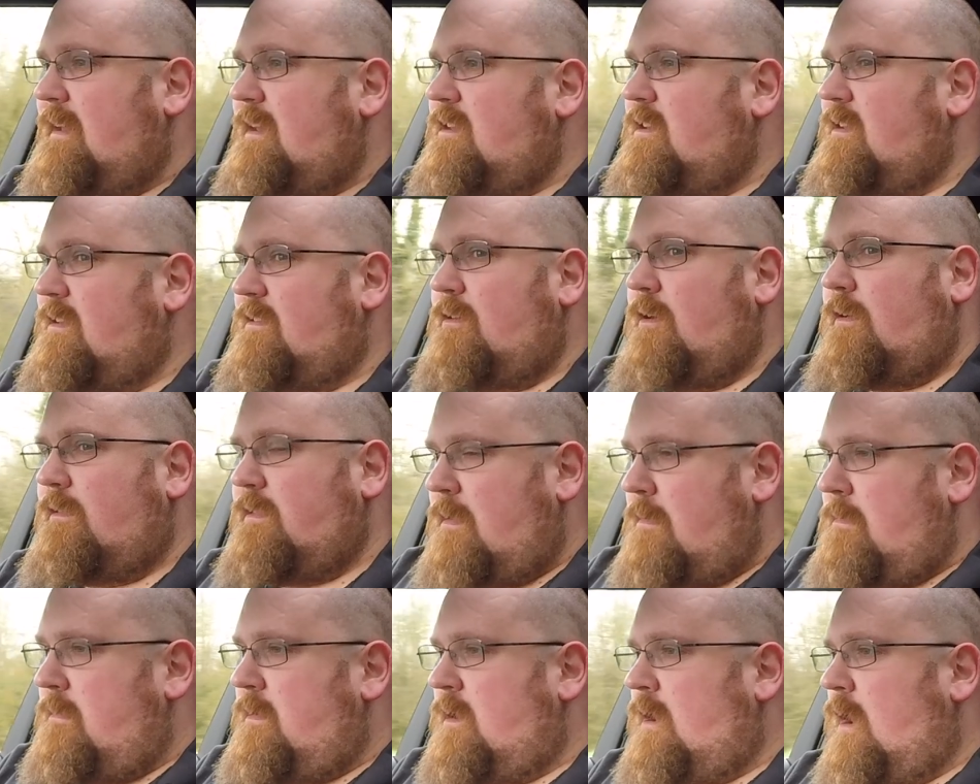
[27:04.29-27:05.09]
It's not
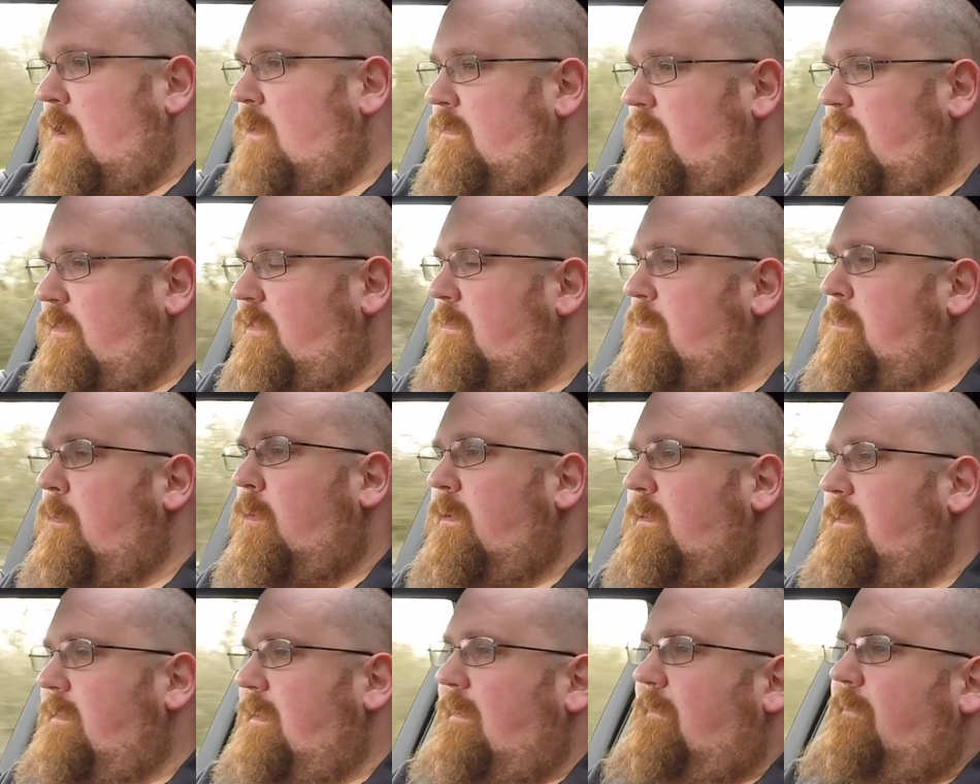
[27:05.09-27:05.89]
the, you know, the
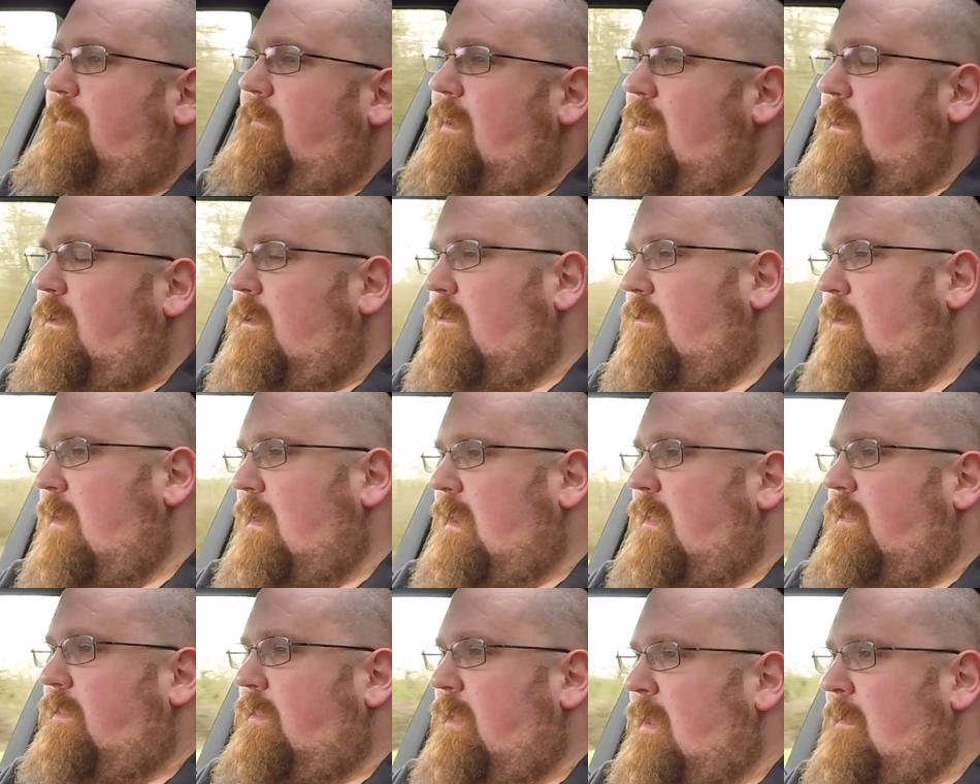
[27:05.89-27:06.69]
sporty feel or
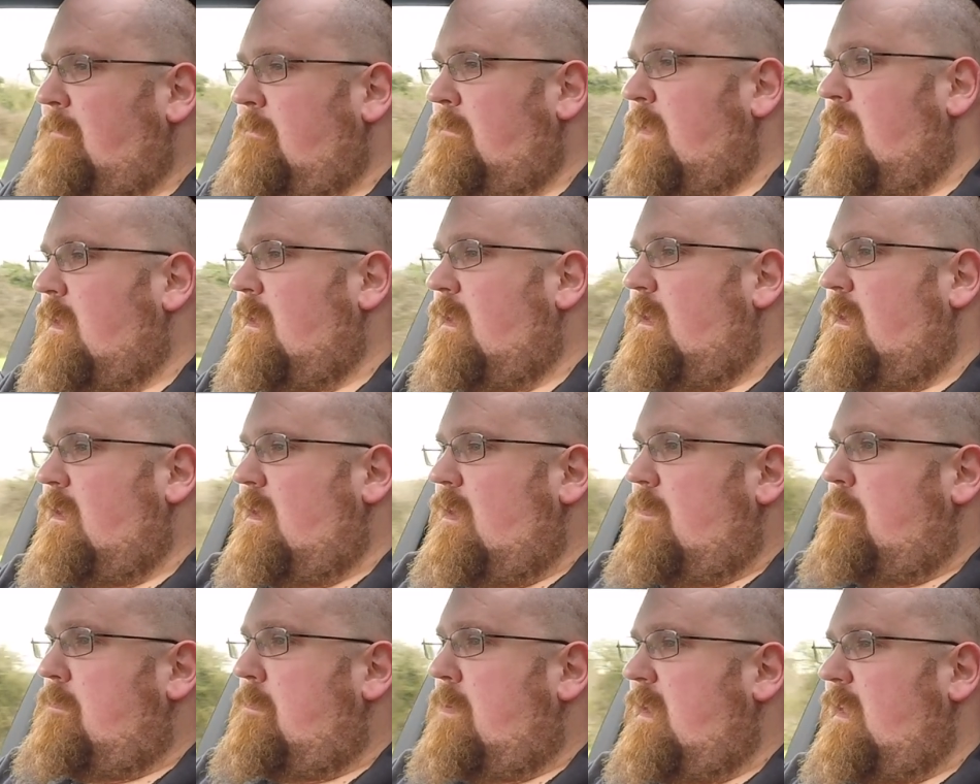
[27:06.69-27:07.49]
anything,
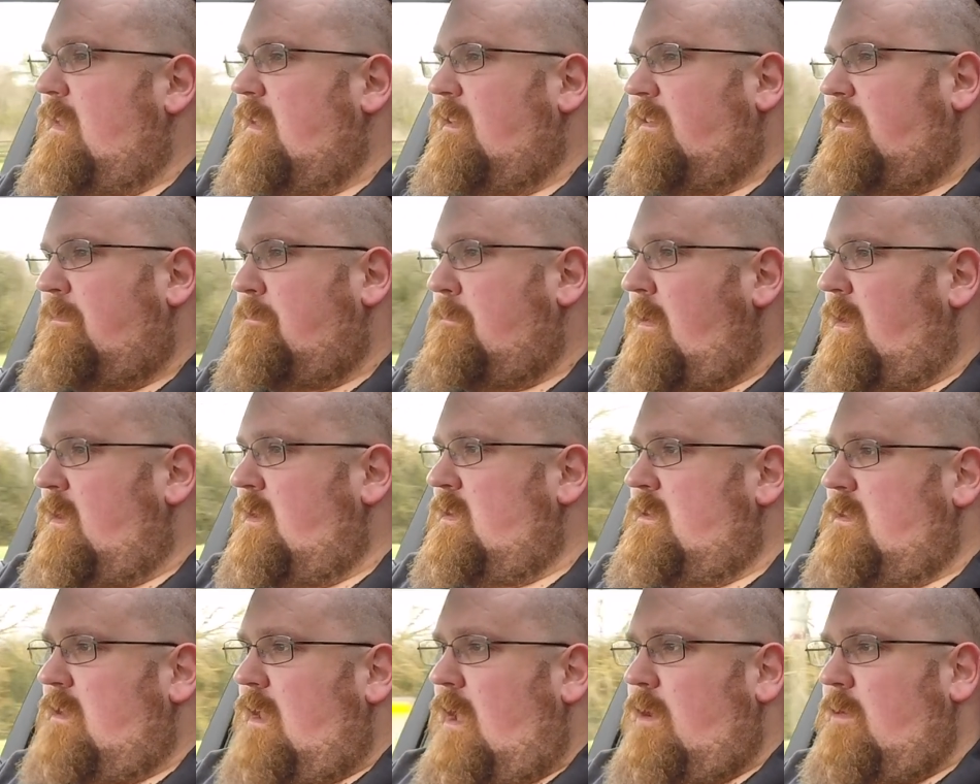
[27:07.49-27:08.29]
but it's by
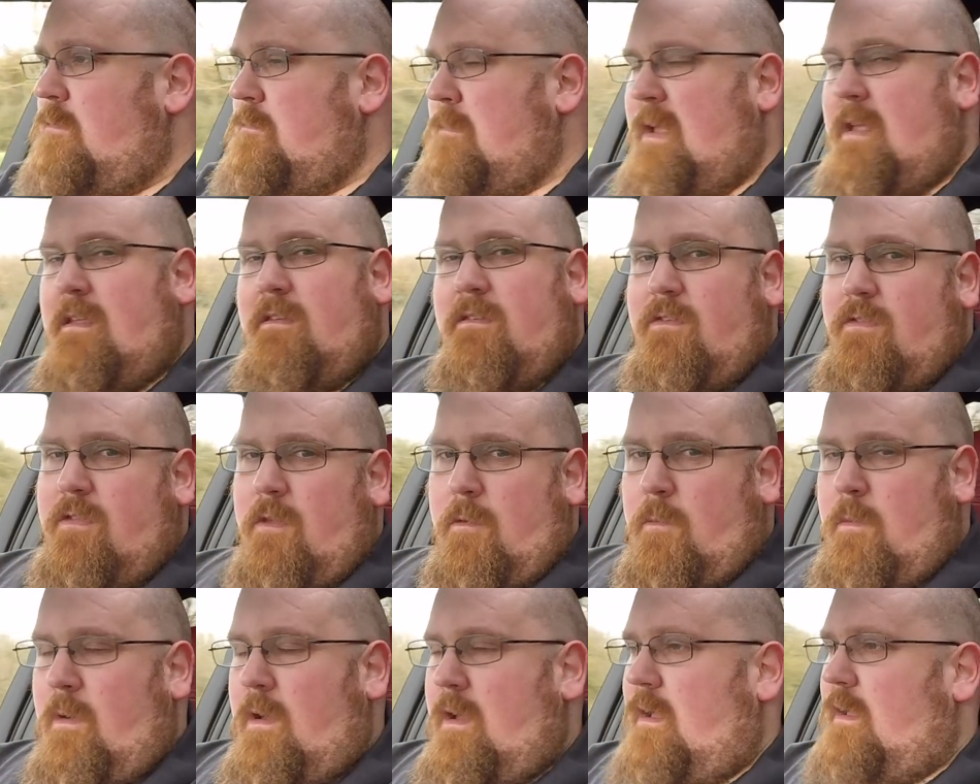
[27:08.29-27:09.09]
no means the
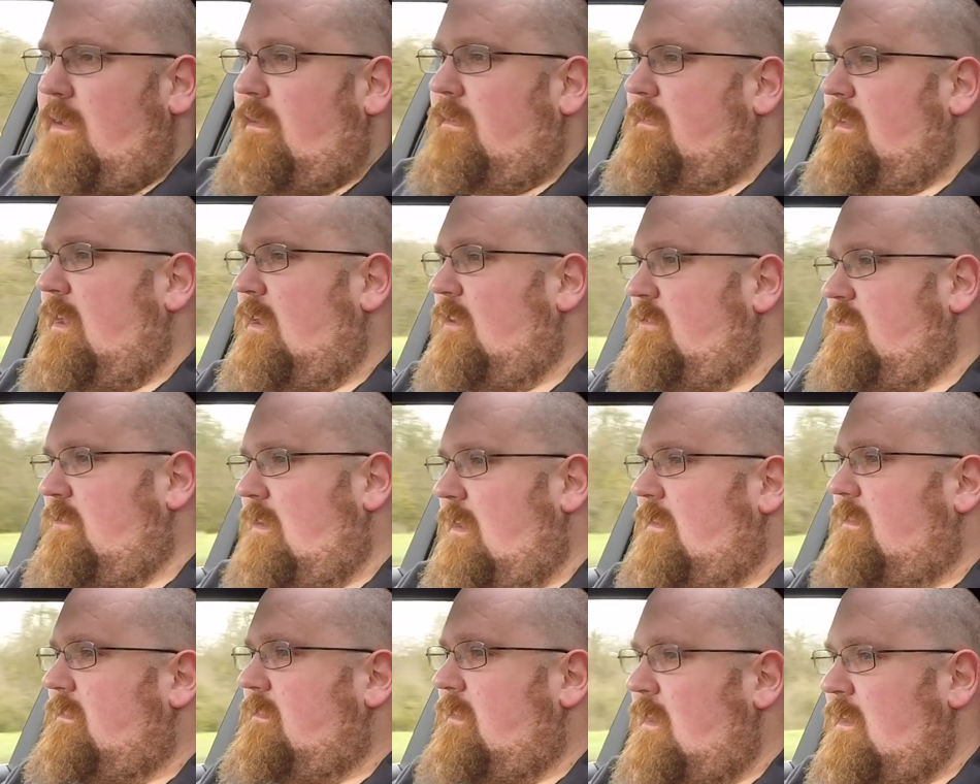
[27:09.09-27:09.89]
worst. It's
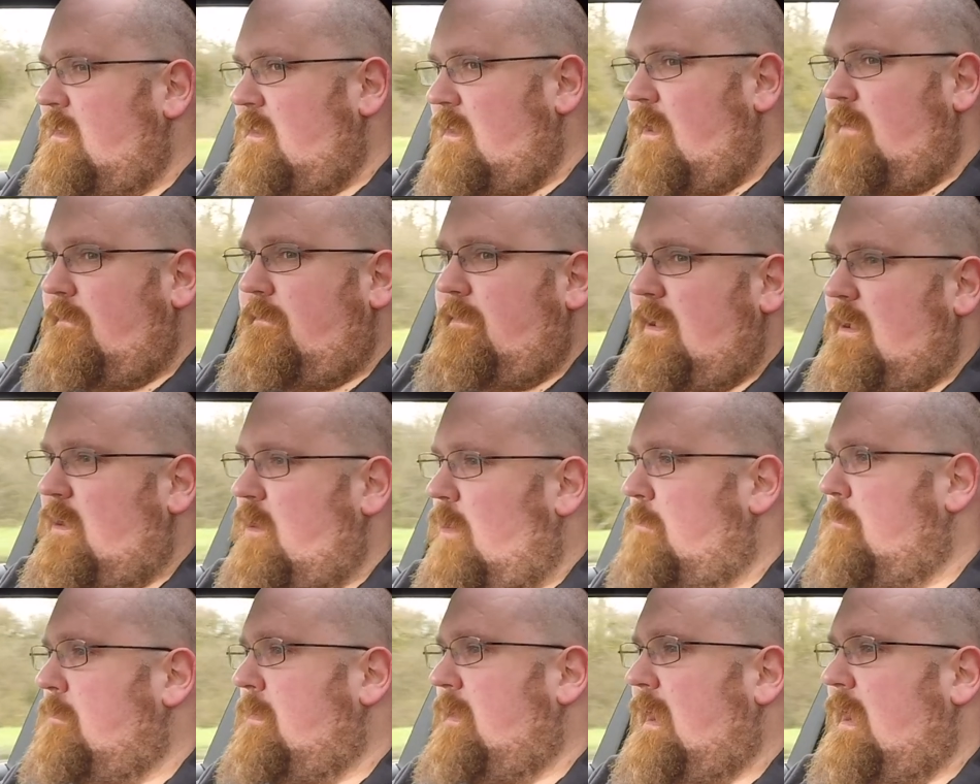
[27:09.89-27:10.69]
just a lovely
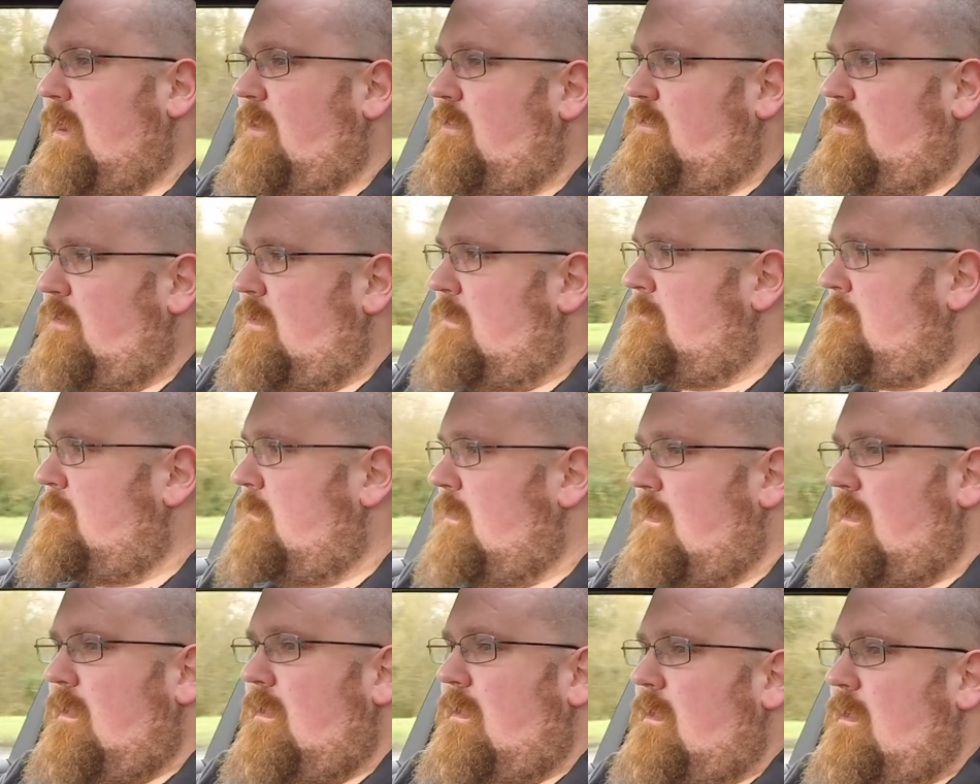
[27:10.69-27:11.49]
combination
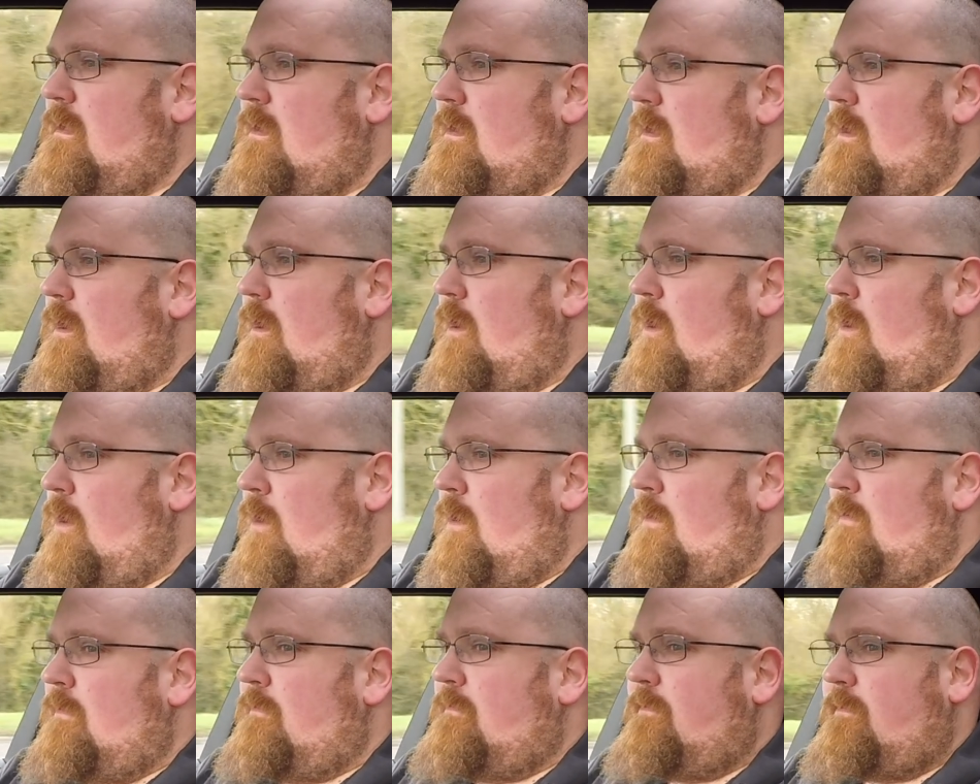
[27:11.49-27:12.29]

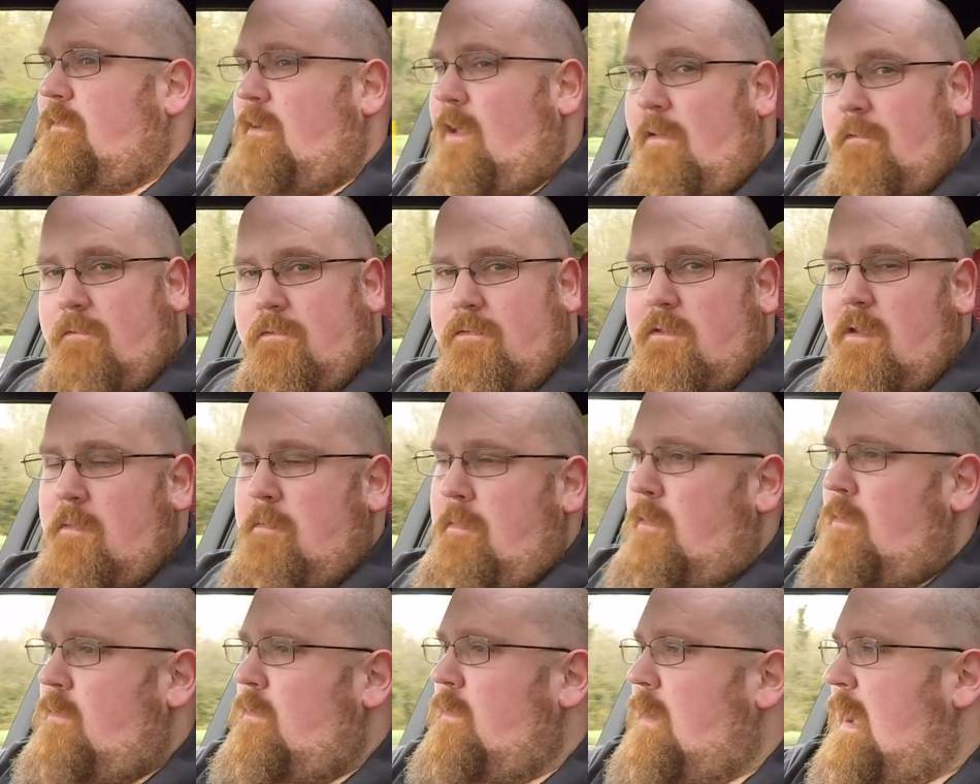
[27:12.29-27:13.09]
of
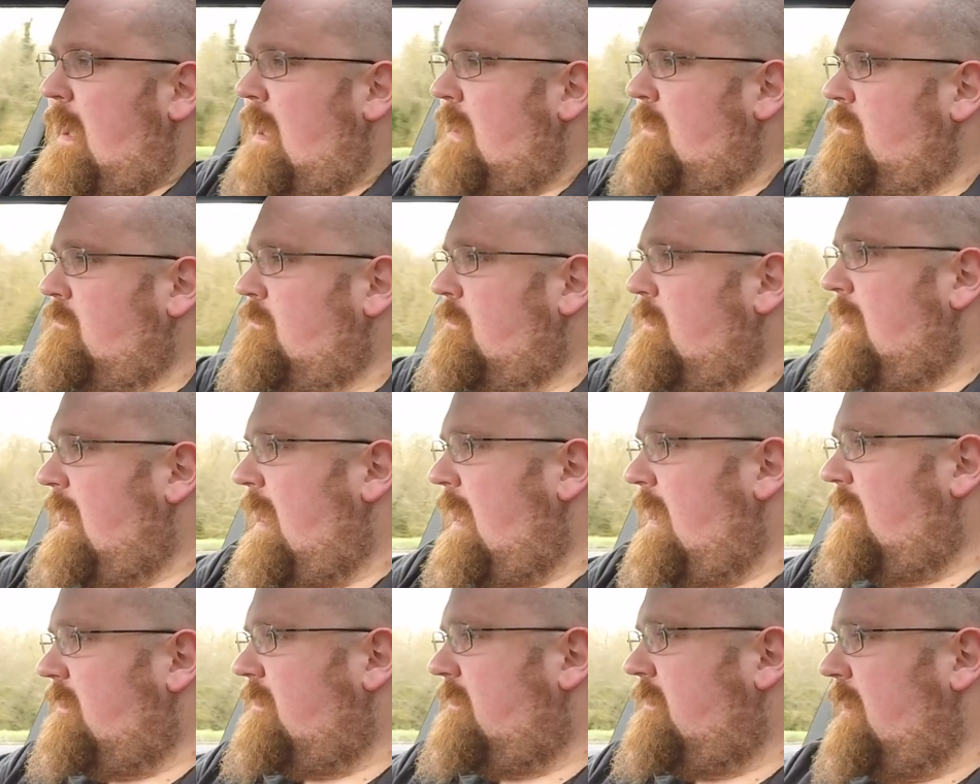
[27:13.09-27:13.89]
comfortable and
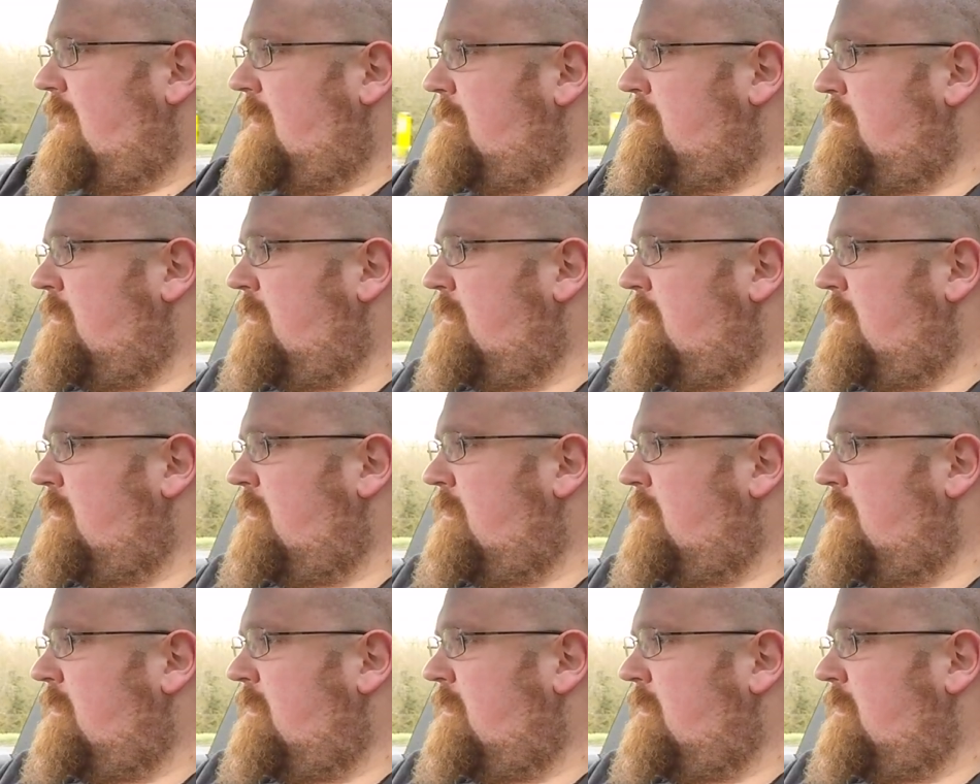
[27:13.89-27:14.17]
relaxing.